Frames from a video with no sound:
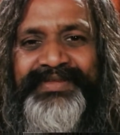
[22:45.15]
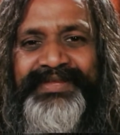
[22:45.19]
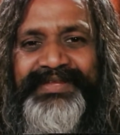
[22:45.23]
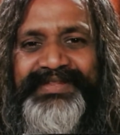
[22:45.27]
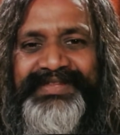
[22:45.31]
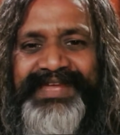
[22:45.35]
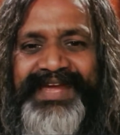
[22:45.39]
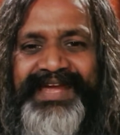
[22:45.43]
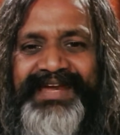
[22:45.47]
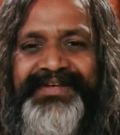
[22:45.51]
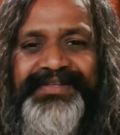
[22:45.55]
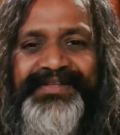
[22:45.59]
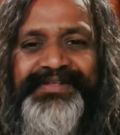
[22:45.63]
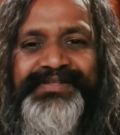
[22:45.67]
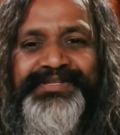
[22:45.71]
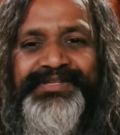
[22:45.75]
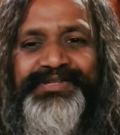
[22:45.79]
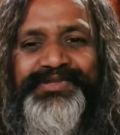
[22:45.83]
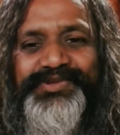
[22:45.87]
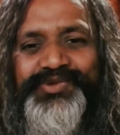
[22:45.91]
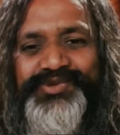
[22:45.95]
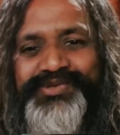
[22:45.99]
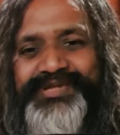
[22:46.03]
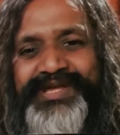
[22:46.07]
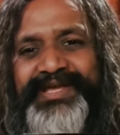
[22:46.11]
That is a
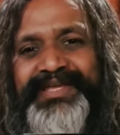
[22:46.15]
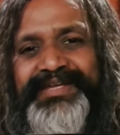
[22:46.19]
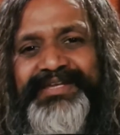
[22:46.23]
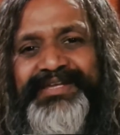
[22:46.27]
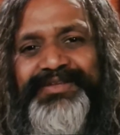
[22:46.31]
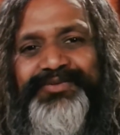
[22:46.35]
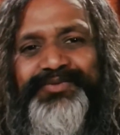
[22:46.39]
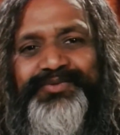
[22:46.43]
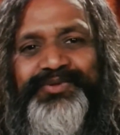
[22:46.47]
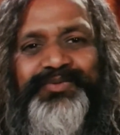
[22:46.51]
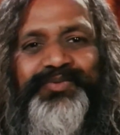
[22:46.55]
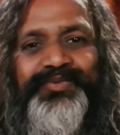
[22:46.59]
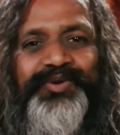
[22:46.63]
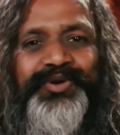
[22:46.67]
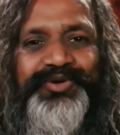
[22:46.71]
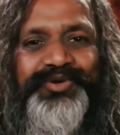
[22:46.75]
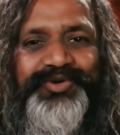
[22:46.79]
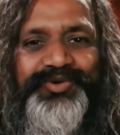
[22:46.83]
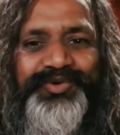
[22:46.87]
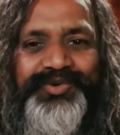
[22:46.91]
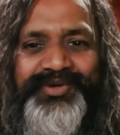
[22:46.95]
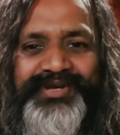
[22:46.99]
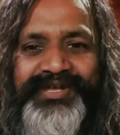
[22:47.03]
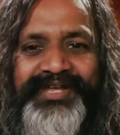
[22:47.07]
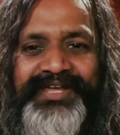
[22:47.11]
society we want
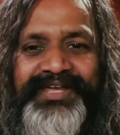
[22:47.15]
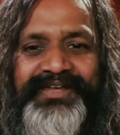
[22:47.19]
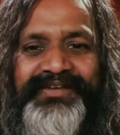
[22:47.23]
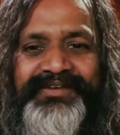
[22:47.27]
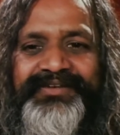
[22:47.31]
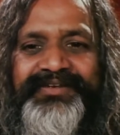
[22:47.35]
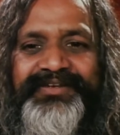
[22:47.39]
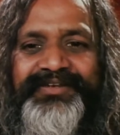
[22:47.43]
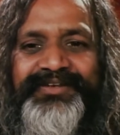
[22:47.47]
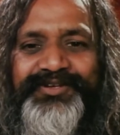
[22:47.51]
to create